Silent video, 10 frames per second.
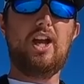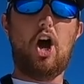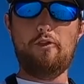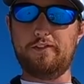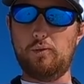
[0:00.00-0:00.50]

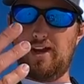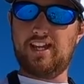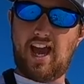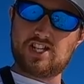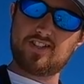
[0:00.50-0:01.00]
Hopefully we can
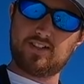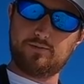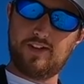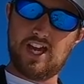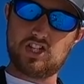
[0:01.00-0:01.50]
catch us a
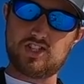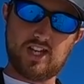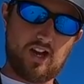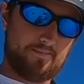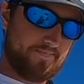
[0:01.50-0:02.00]
fish.
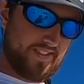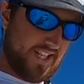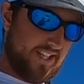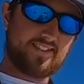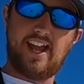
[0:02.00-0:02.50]
So
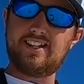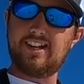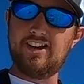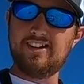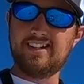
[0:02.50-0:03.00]
stay
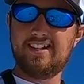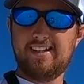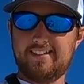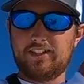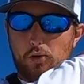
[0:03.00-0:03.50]
tuned,
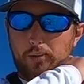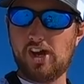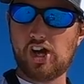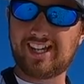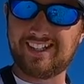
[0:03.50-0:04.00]
see what we
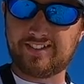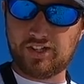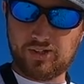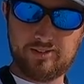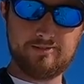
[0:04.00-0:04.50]
hook into.